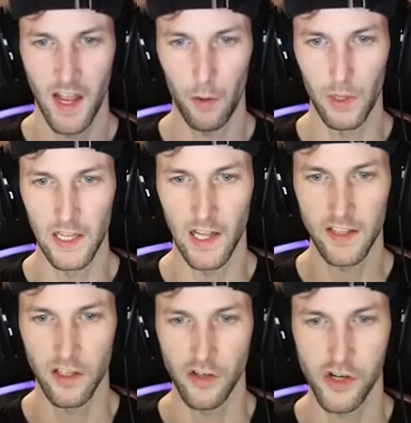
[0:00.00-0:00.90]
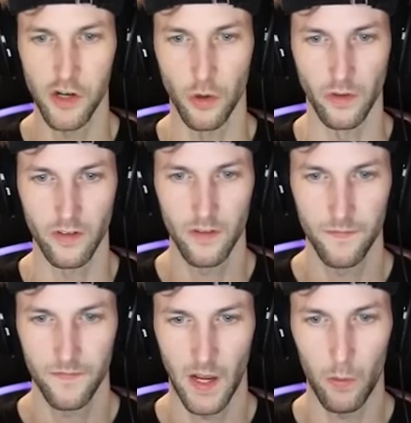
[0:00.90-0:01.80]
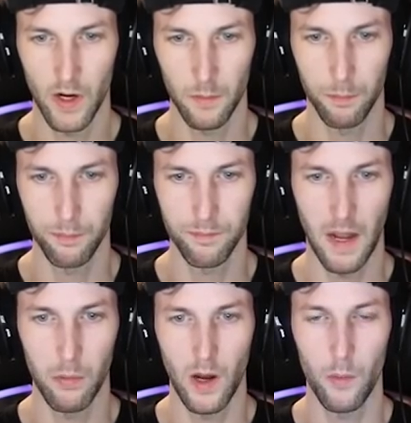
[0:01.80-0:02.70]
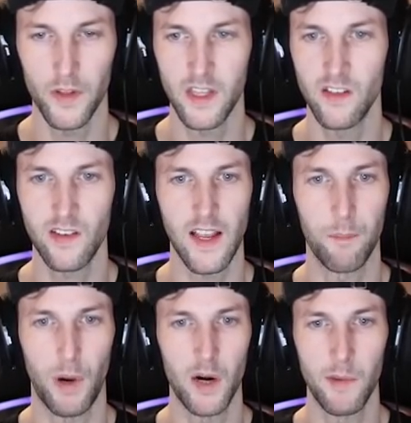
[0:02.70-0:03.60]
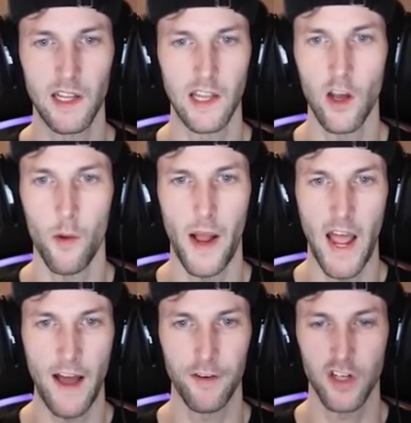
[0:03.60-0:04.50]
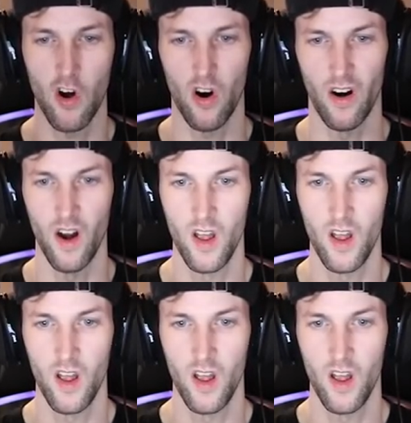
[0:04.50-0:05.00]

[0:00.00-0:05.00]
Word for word: I really like these shoes. I want these like permanently on my avatar.